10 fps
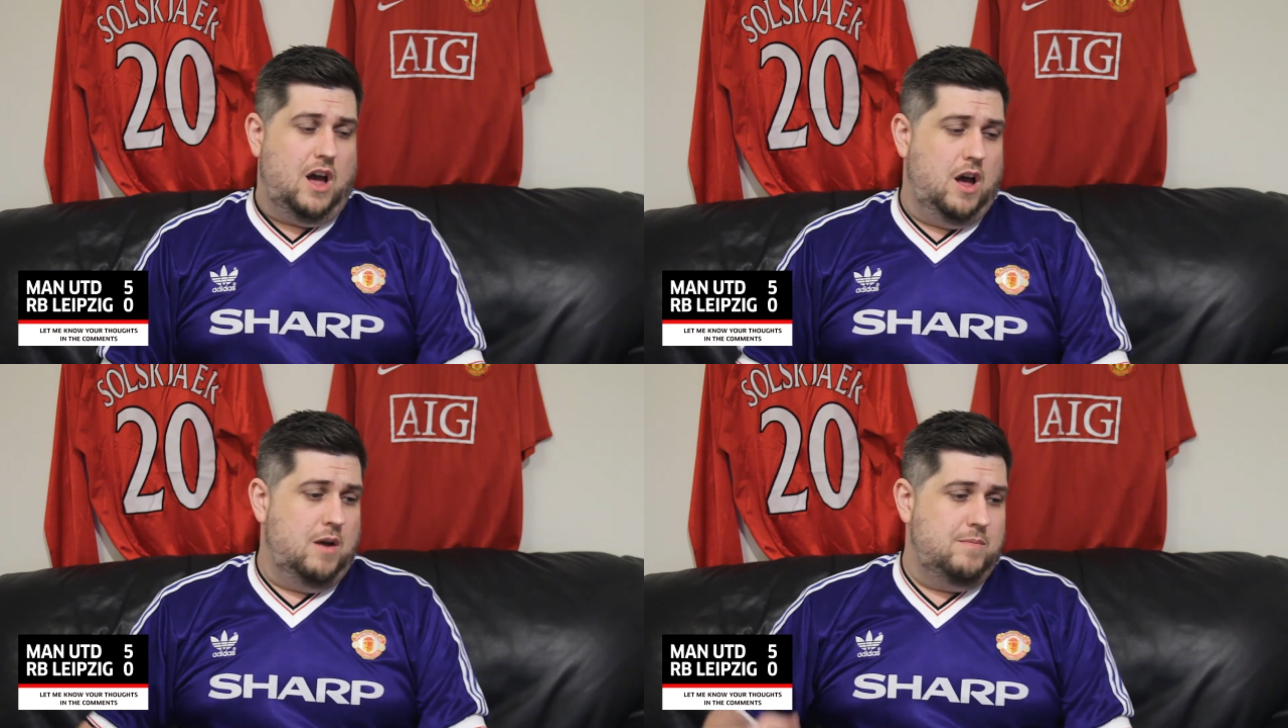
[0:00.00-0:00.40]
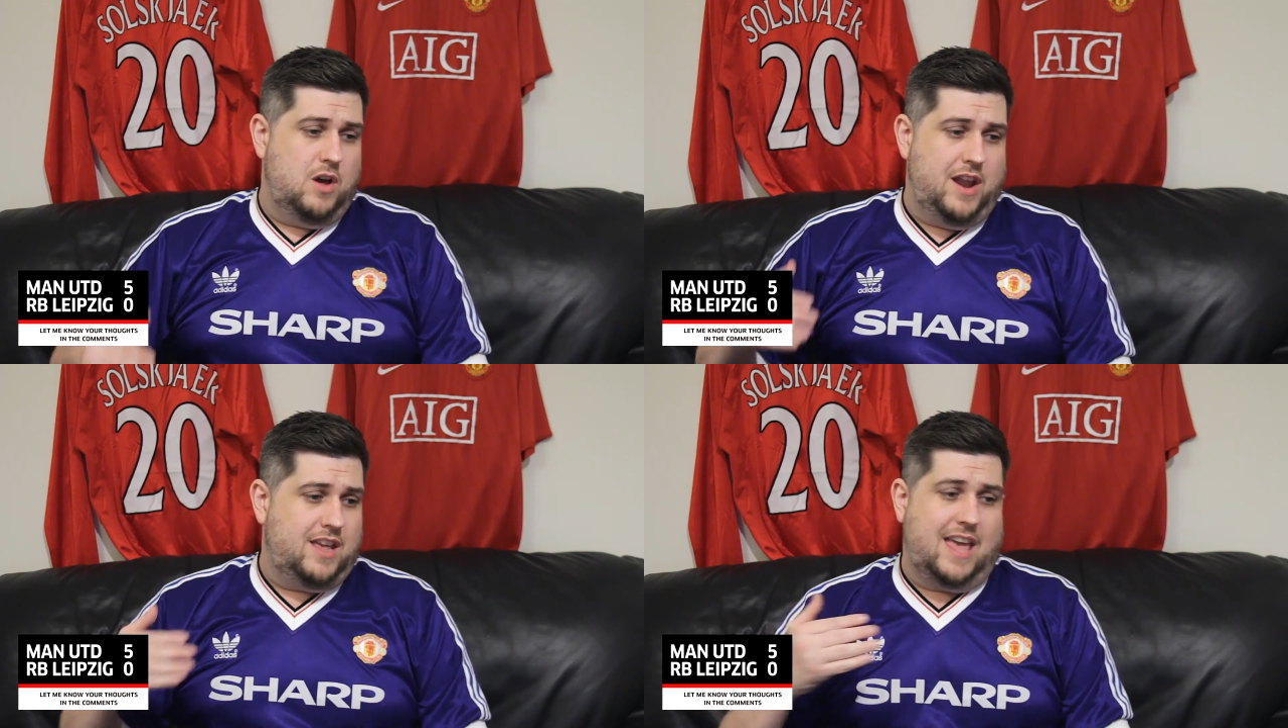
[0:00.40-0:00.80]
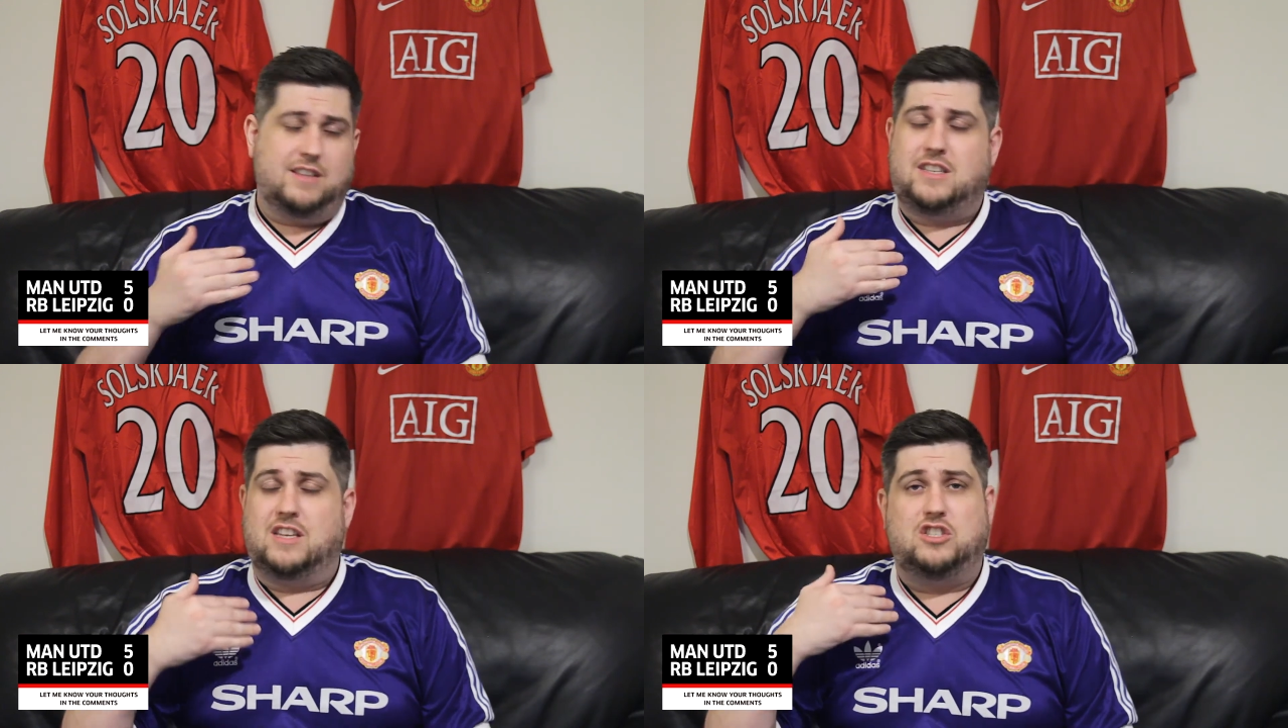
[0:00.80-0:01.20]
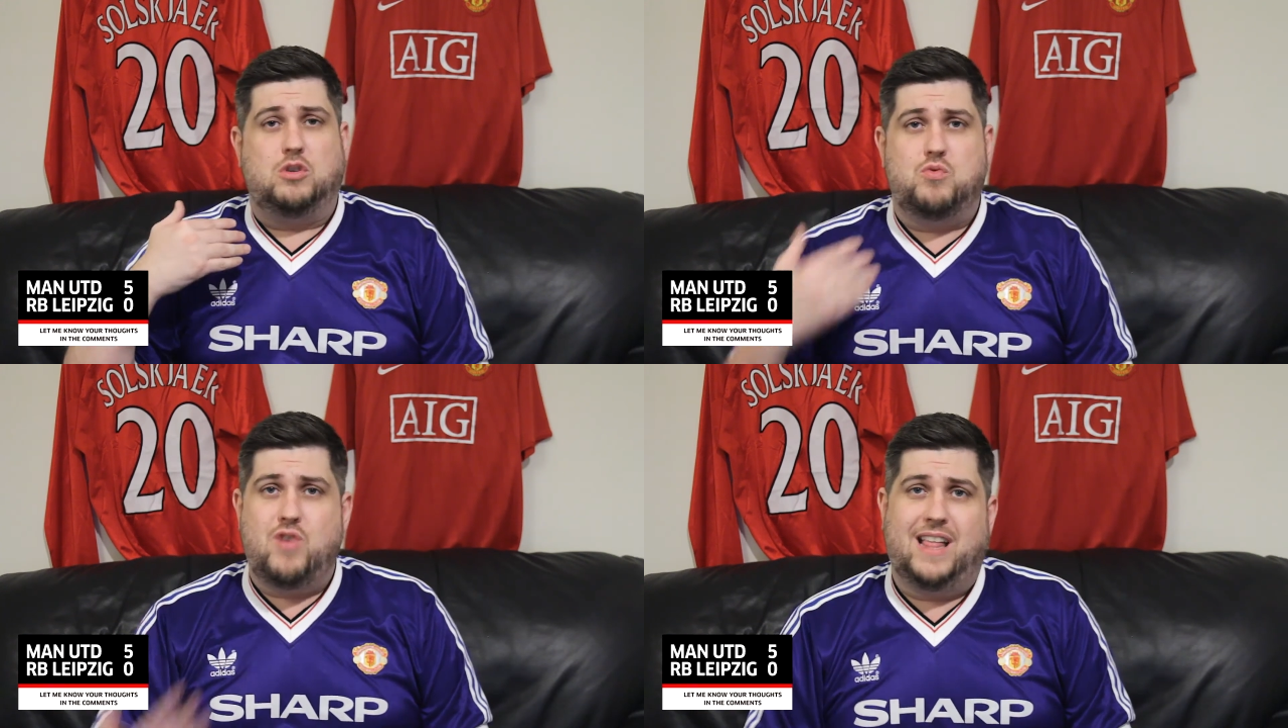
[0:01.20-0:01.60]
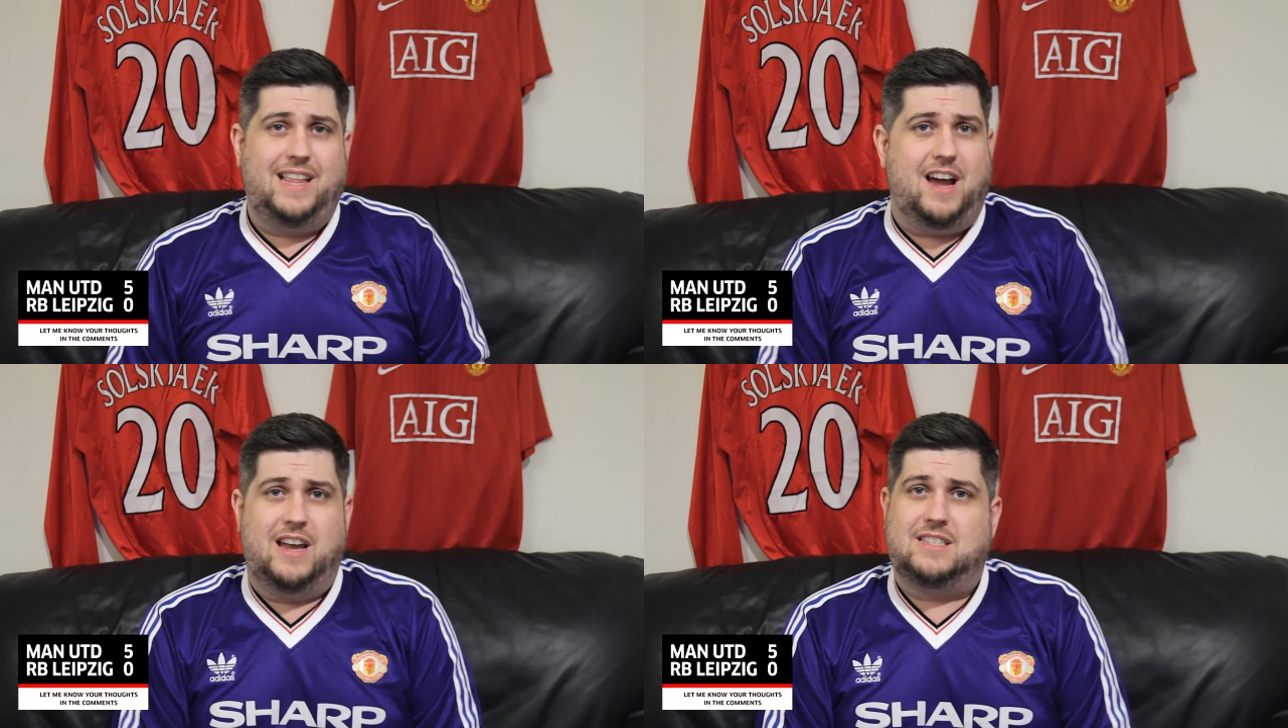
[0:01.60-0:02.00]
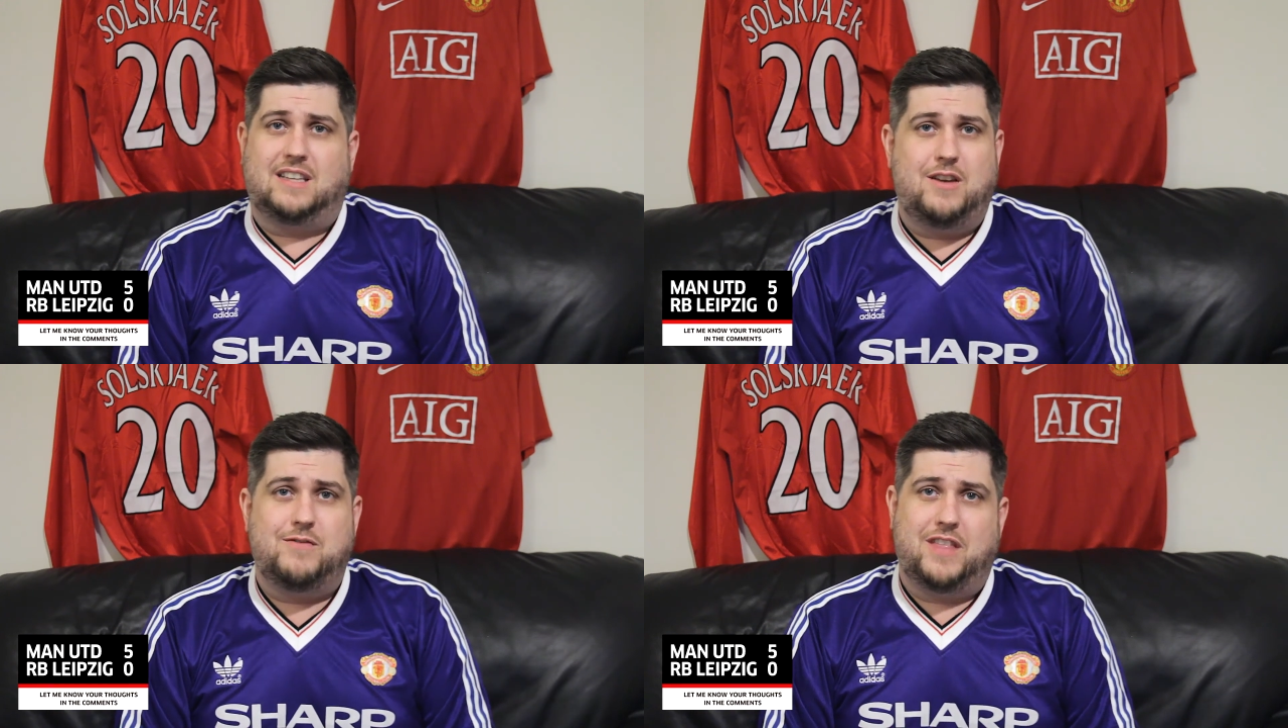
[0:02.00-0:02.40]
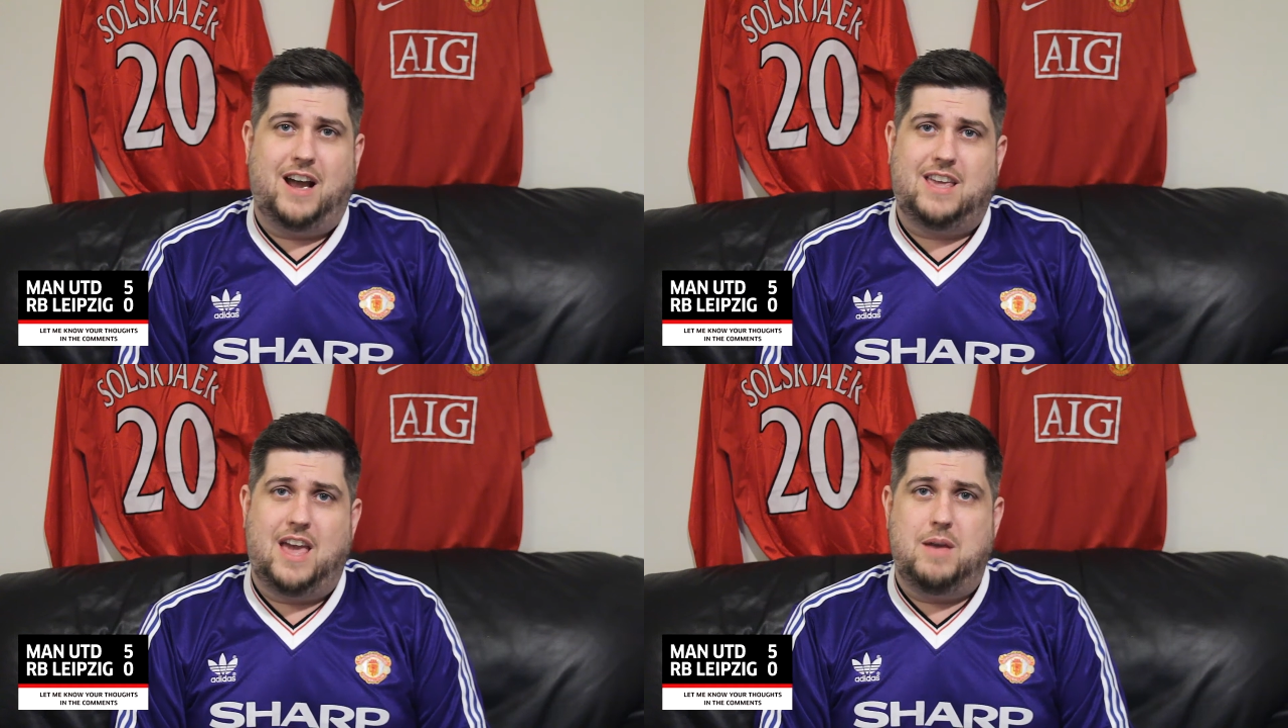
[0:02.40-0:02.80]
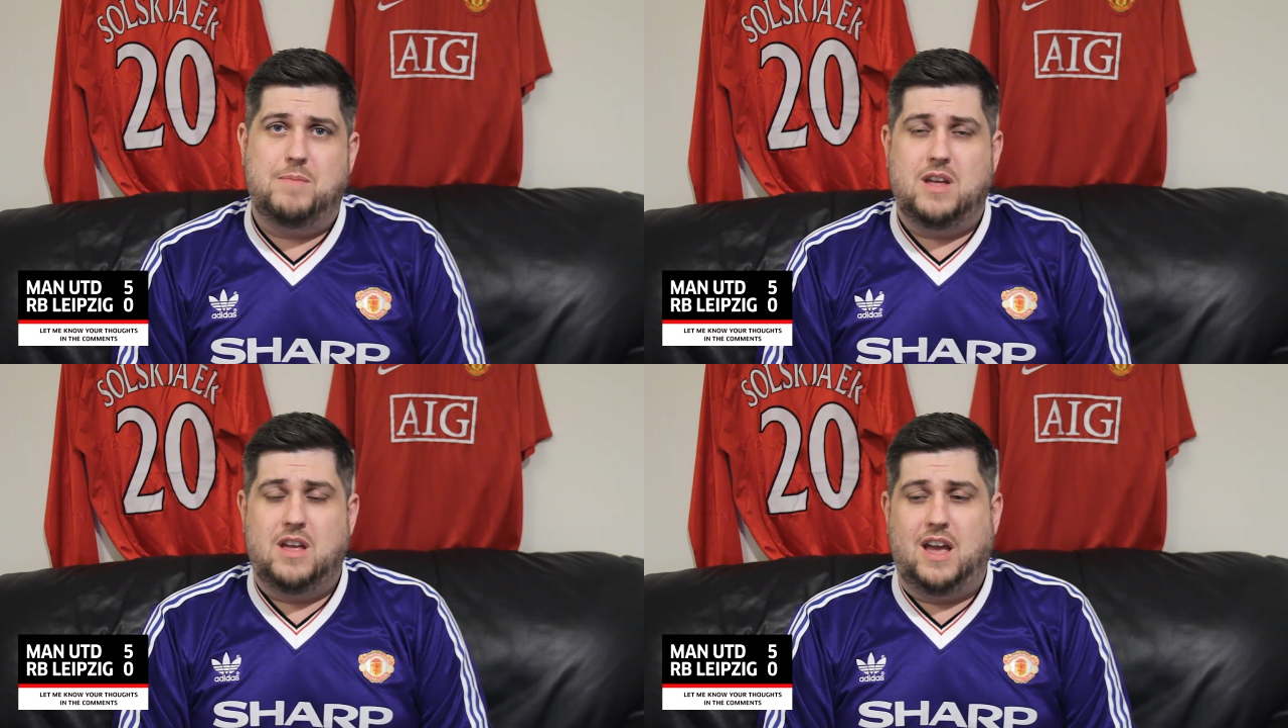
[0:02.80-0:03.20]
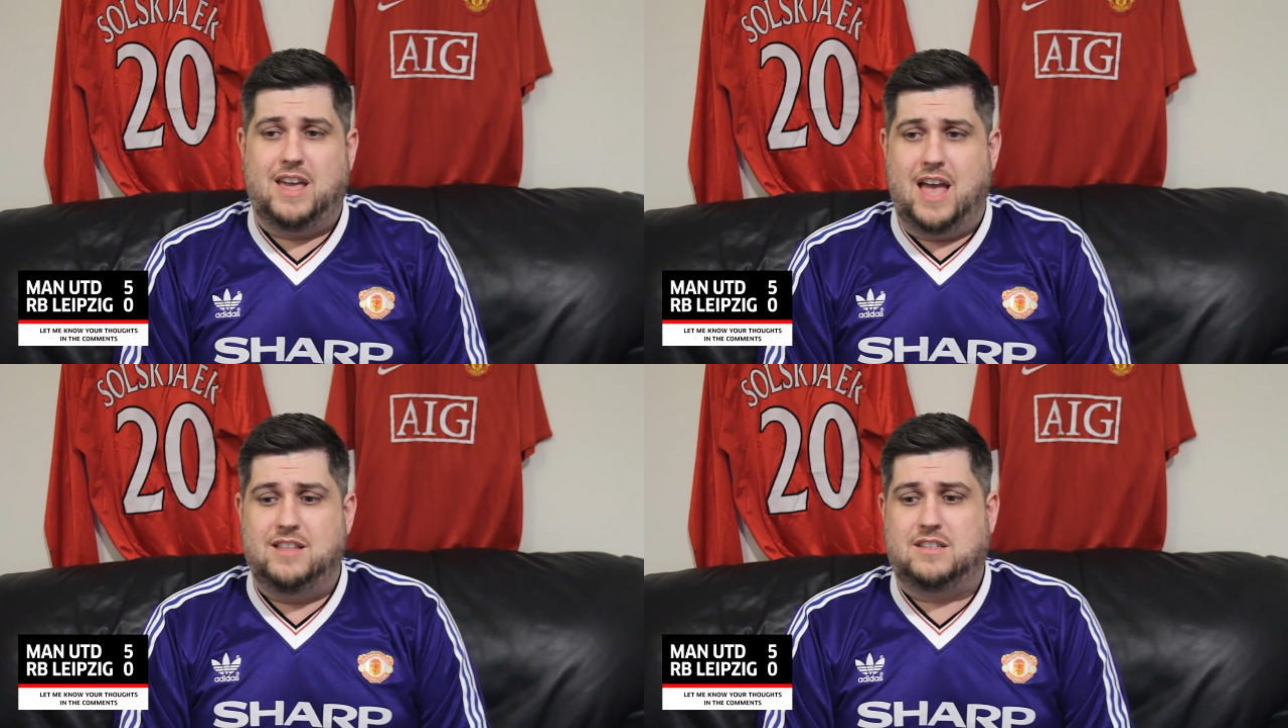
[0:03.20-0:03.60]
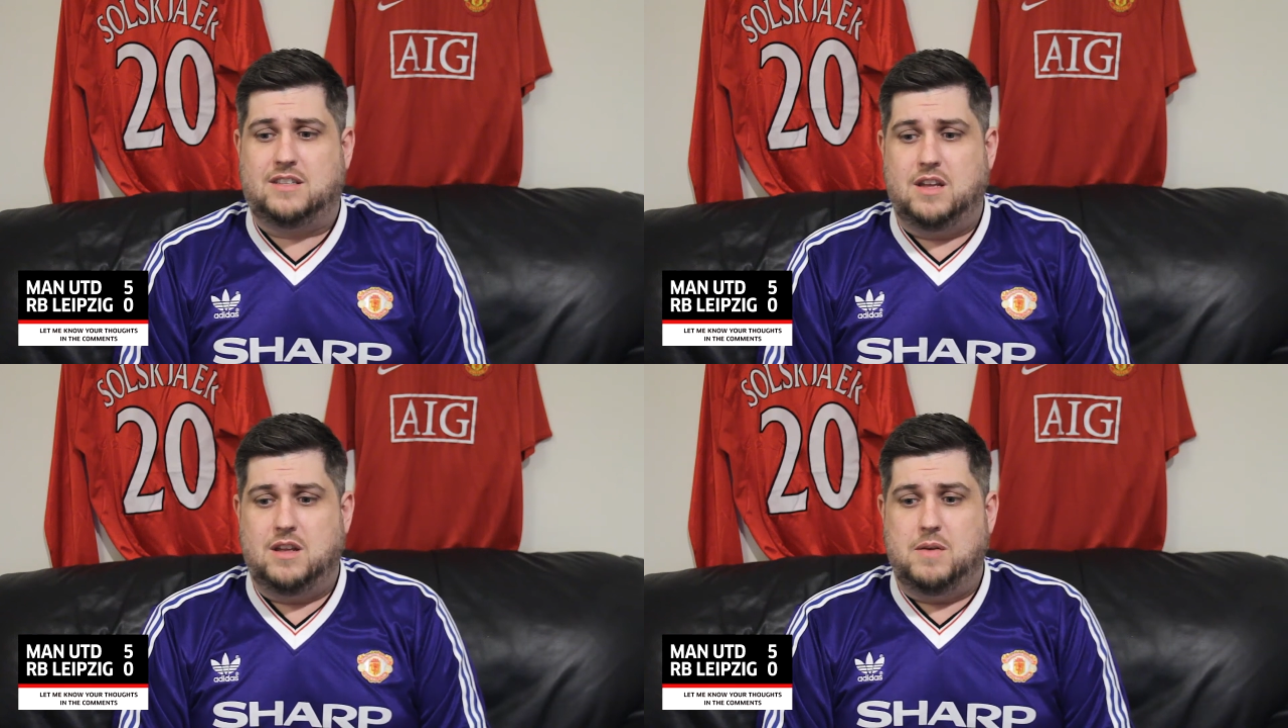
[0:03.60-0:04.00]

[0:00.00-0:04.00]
Um, and it gets, sets us up really nicely for that game against